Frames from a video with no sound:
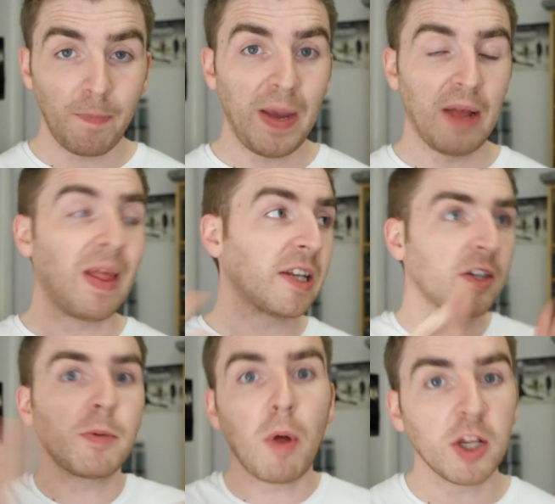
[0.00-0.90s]
bit. That's the
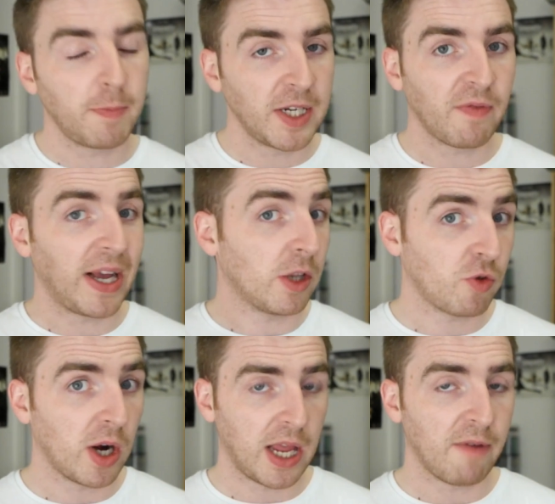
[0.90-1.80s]
smallest piece of
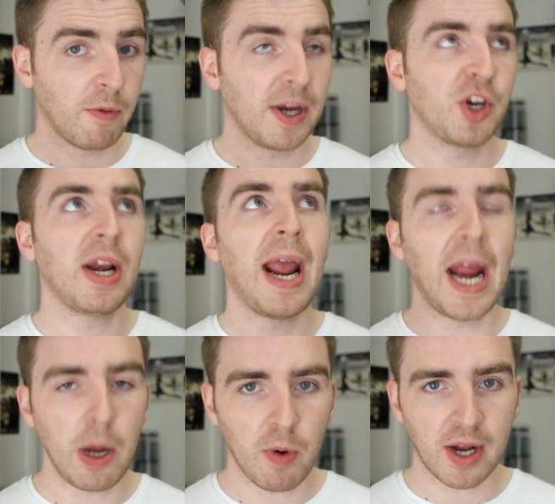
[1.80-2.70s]
electronic information
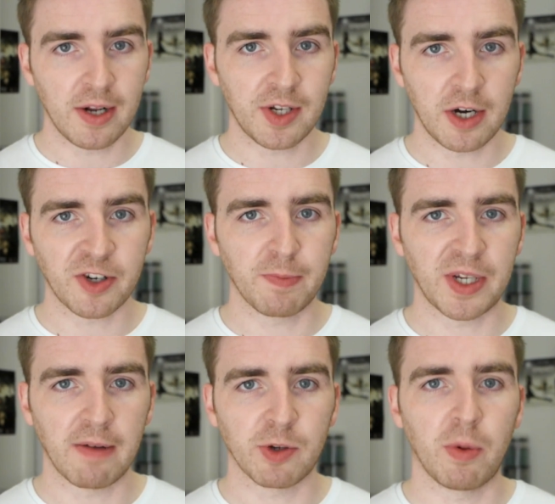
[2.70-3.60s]
anyone concerns
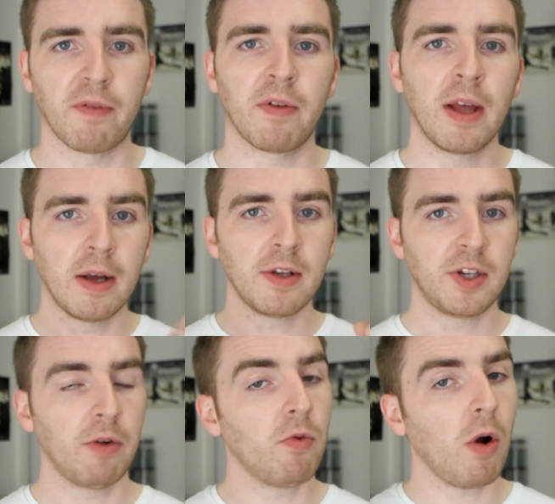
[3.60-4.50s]
themselves with.
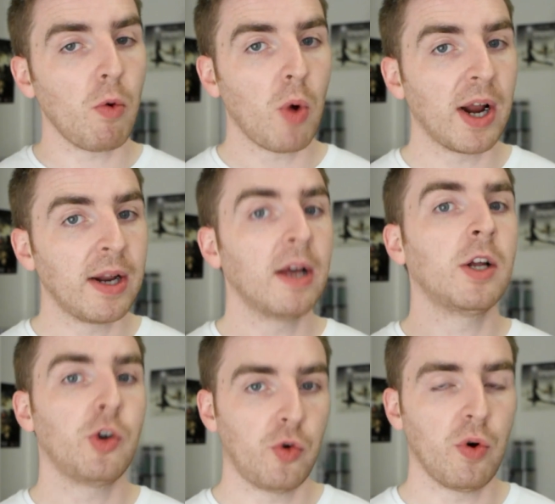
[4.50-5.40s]
0 or 1,
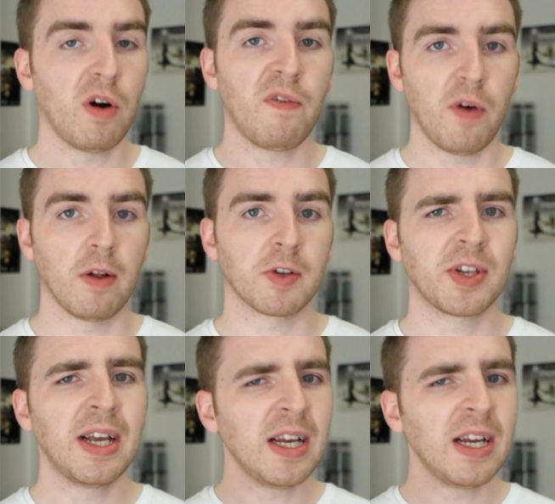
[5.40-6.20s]
true or false.